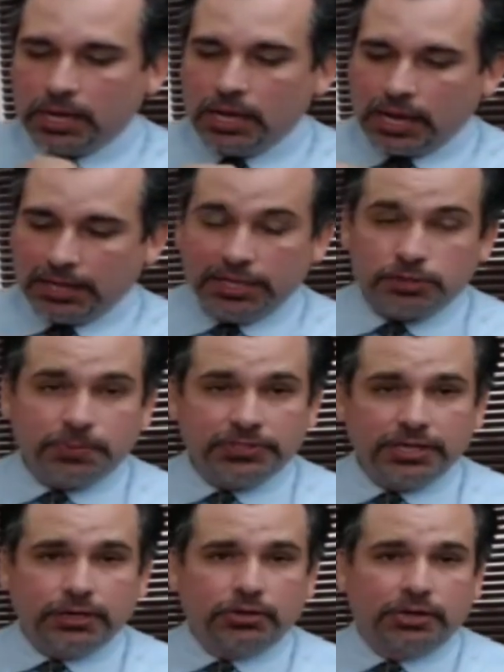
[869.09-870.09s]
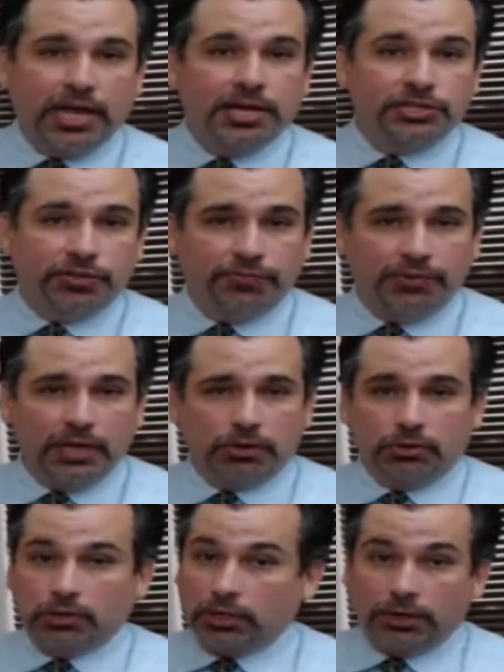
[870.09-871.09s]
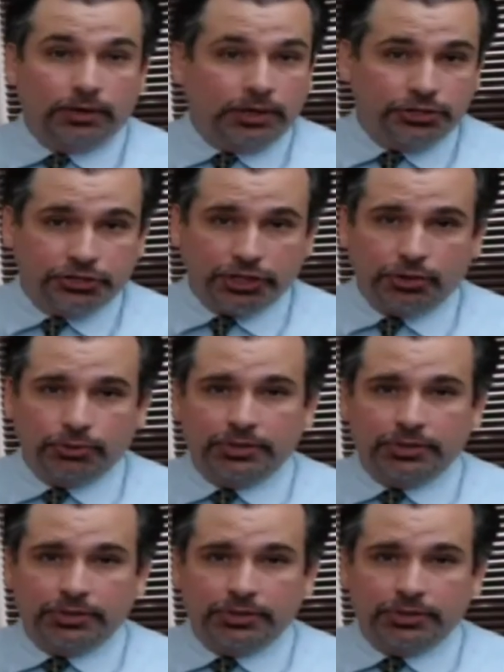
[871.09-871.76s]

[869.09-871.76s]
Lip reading: In this particular case, the vehicle clearly showed